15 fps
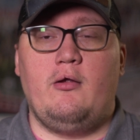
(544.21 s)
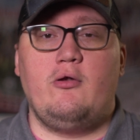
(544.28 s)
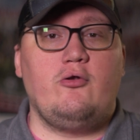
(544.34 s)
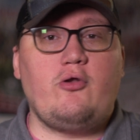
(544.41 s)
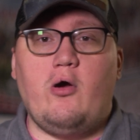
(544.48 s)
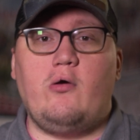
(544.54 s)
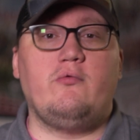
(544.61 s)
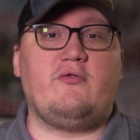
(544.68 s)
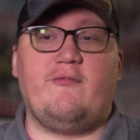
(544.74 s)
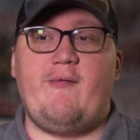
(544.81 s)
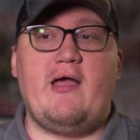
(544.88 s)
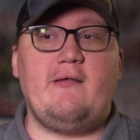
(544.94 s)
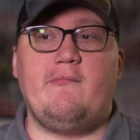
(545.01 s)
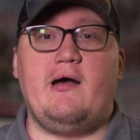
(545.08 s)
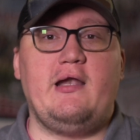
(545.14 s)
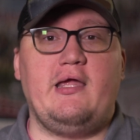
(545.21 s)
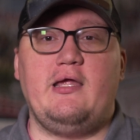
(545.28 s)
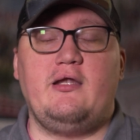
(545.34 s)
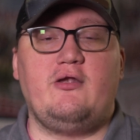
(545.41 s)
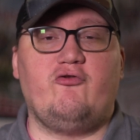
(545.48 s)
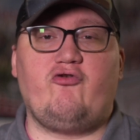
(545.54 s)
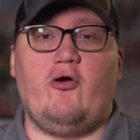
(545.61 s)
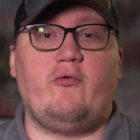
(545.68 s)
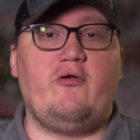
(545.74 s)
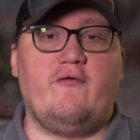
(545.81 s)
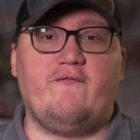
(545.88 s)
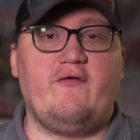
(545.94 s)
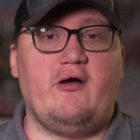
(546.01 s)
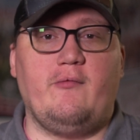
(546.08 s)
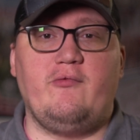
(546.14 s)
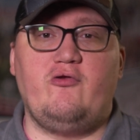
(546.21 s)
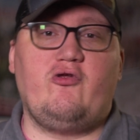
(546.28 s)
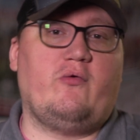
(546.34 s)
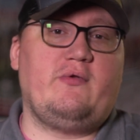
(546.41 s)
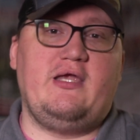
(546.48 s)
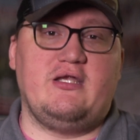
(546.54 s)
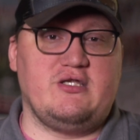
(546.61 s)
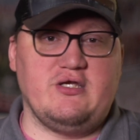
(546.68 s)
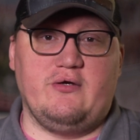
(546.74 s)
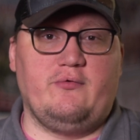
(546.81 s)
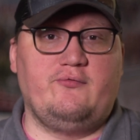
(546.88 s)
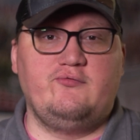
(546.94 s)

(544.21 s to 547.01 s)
Don't spend money to show your film. You don't need to.